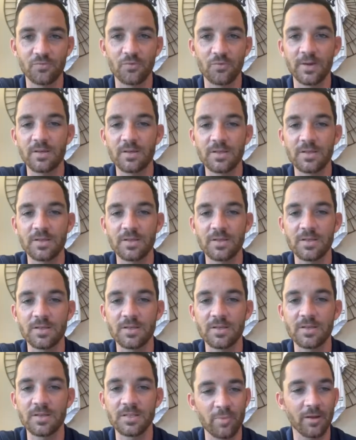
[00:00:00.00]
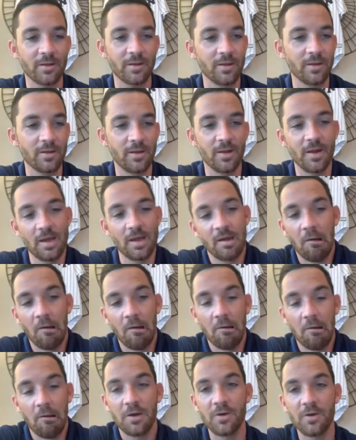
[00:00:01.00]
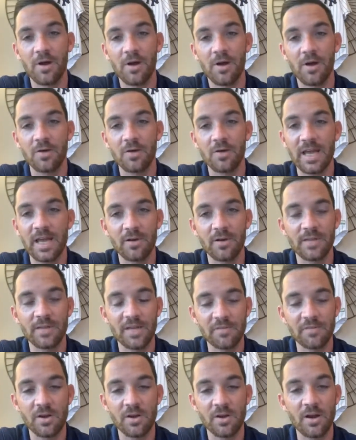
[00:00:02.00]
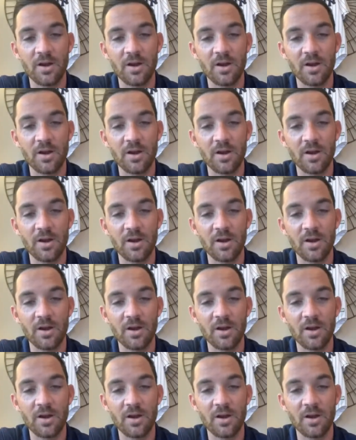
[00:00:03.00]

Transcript: But who knows? They have a good offensive line,